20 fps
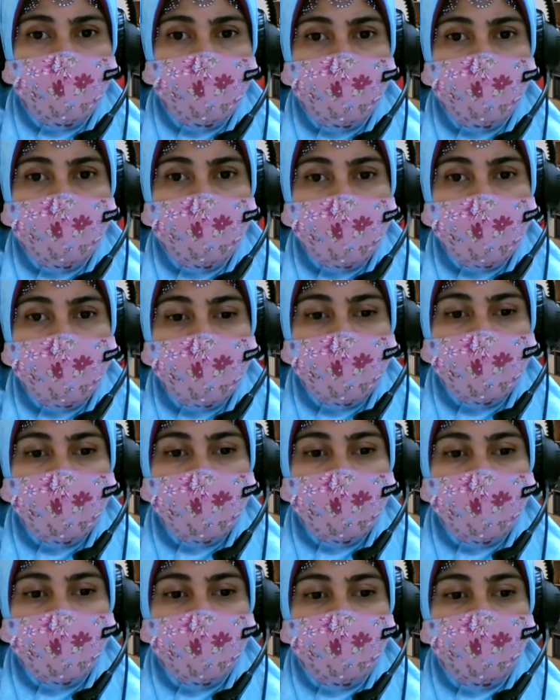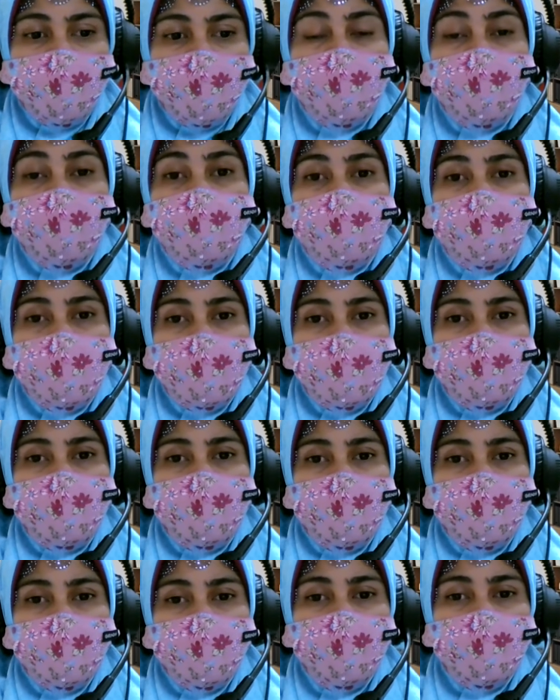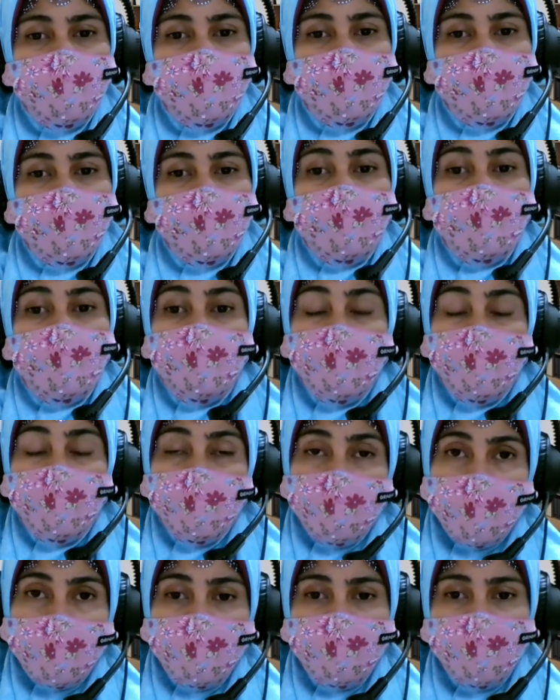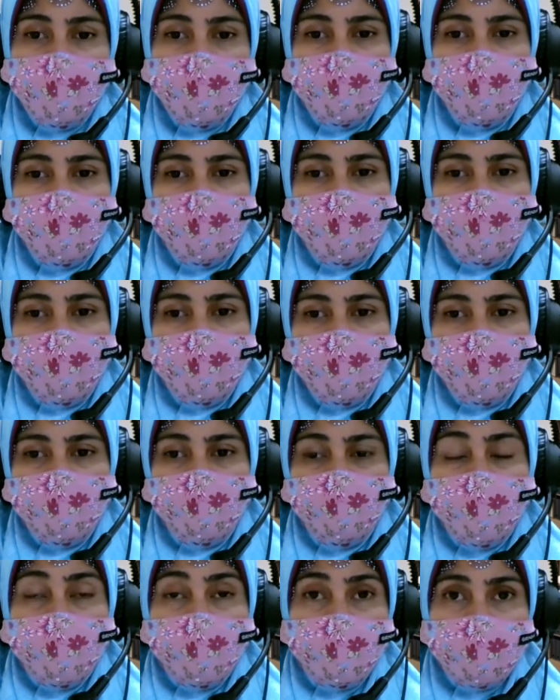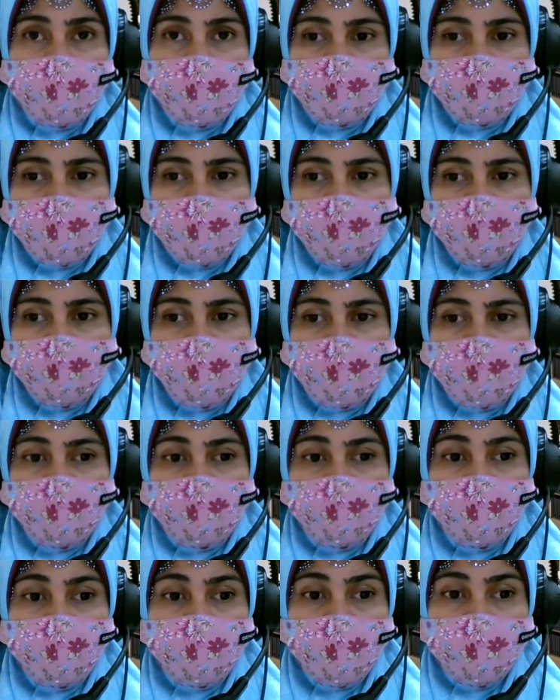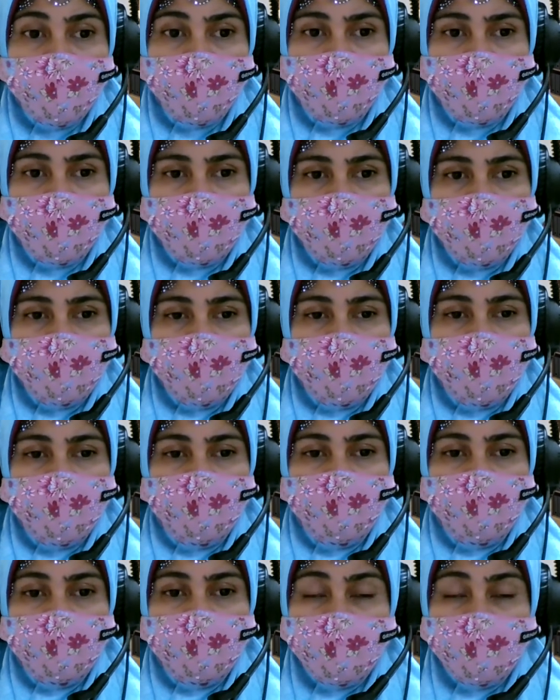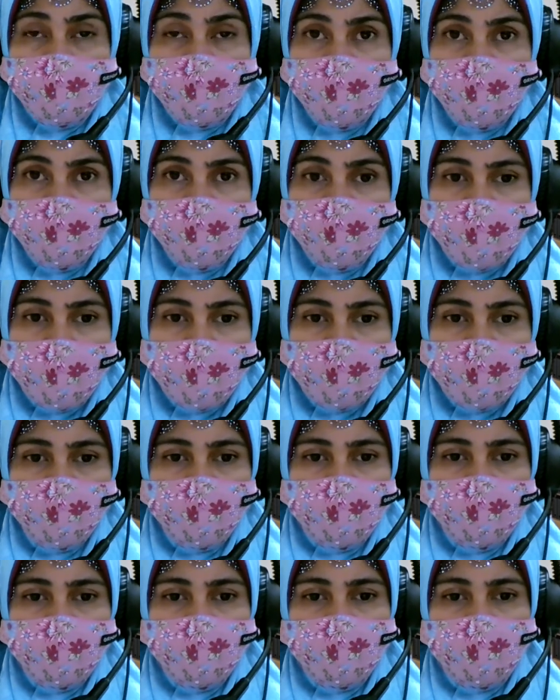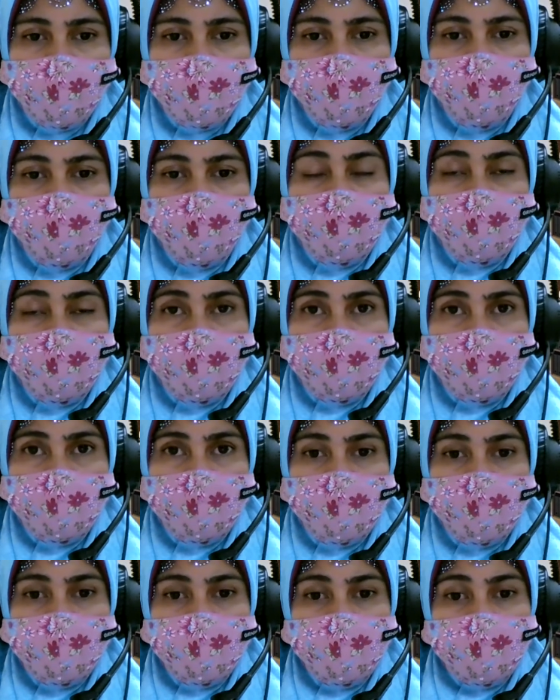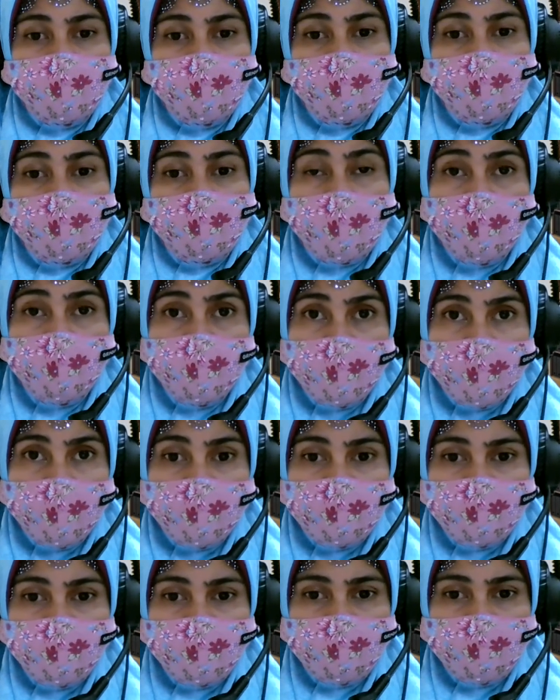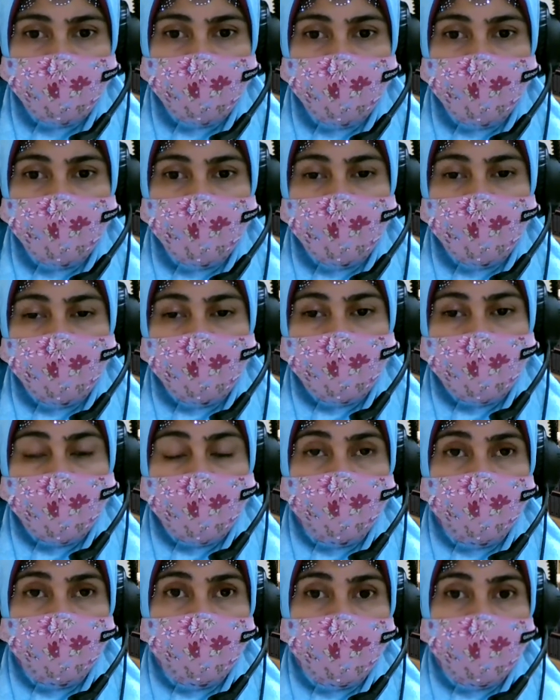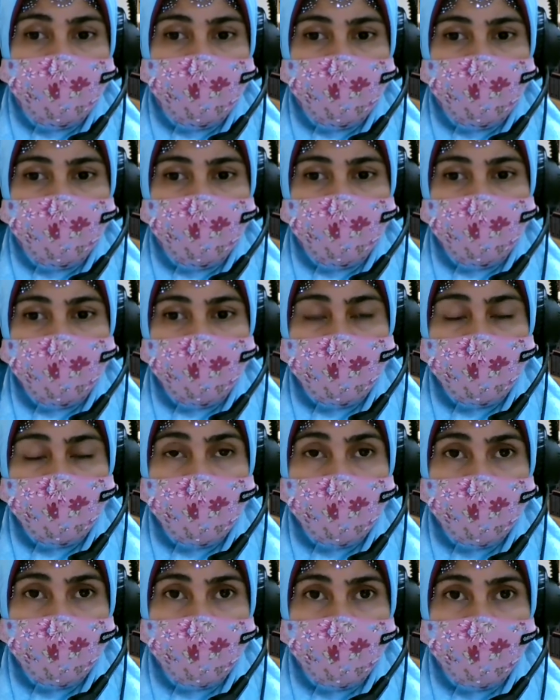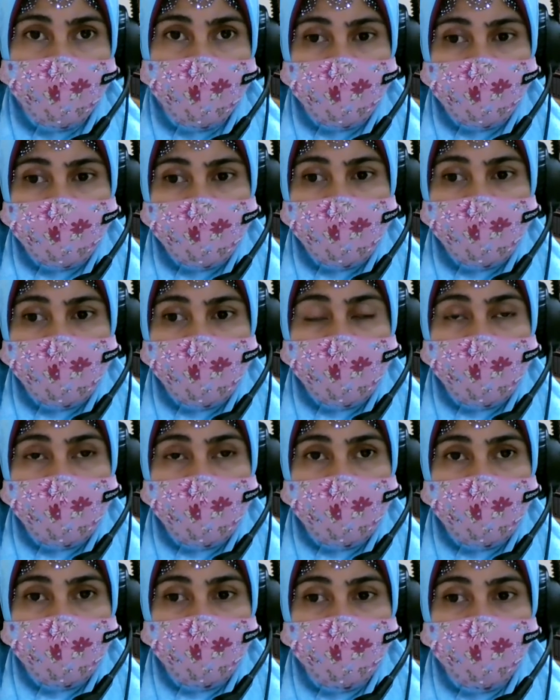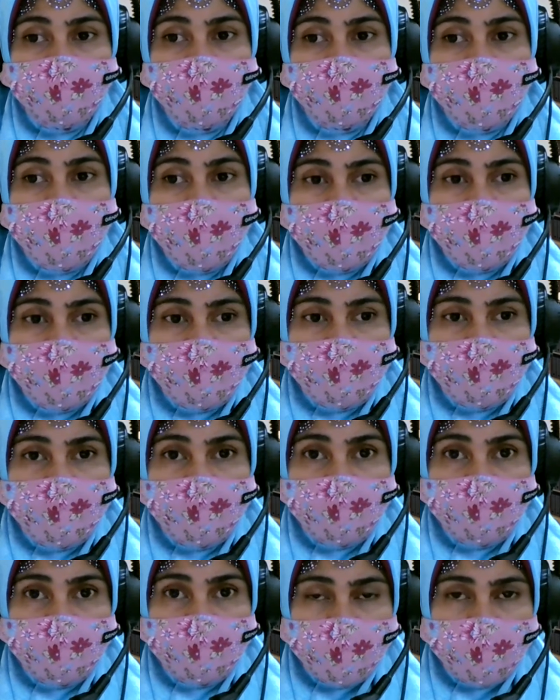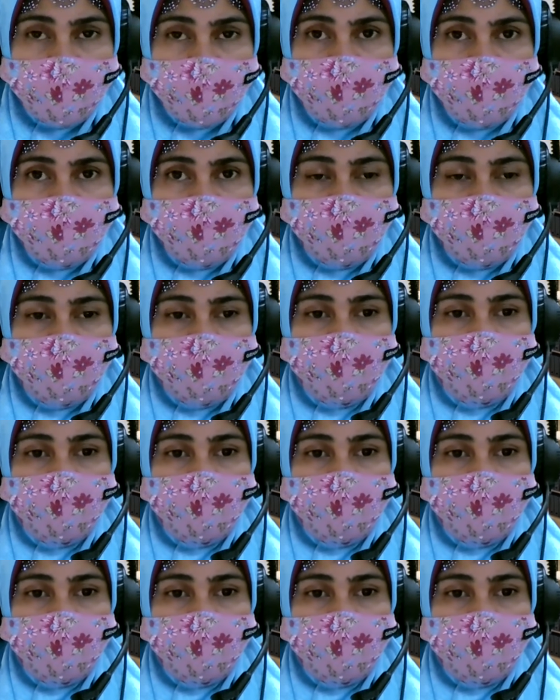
companion of people. Very long ago, folk tales have been short and with simple structure, but with the time passing, they have become longer, richer, complicated stories.